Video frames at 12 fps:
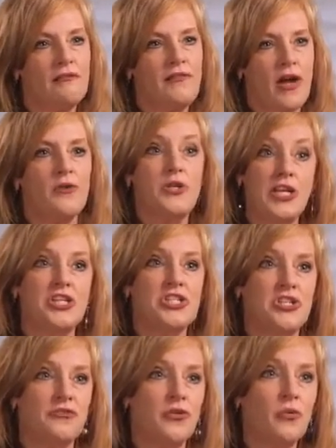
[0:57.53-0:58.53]
A
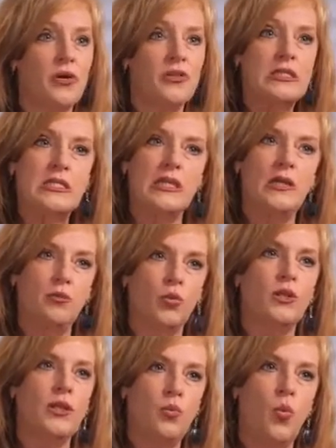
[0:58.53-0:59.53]
foundation for where the team
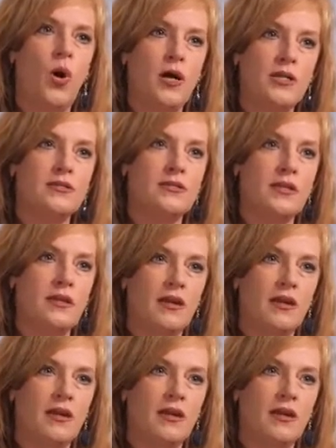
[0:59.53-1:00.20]
really was